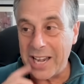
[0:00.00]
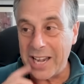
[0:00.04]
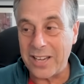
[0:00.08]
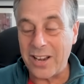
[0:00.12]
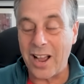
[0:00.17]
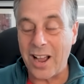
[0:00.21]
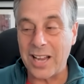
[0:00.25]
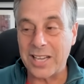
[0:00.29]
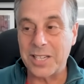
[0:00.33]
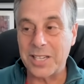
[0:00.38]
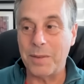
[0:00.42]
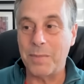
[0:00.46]
It
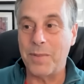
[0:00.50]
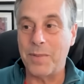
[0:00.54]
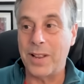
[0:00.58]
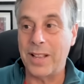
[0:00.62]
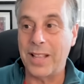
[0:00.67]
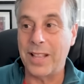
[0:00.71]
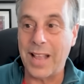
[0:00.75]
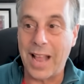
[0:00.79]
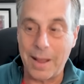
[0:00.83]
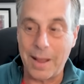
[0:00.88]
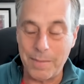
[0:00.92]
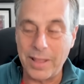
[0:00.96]
talks
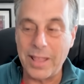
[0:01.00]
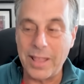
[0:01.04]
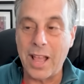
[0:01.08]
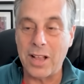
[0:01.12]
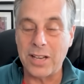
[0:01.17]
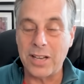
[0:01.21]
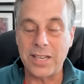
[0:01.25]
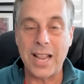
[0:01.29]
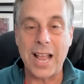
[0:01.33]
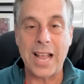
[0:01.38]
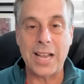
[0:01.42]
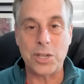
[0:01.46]
about, I mean,
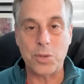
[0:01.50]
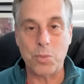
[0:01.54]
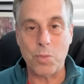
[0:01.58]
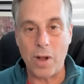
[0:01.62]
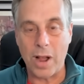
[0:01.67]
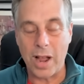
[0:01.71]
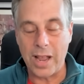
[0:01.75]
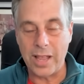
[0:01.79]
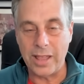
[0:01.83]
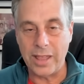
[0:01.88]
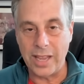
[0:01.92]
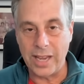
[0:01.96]
that that's
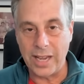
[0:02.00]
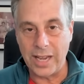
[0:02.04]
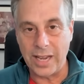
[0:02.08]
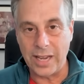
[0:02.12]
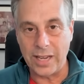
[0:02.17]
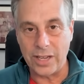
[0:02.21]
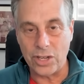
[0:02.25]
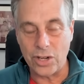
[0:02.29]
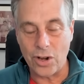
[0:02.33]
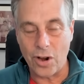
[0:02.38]
why the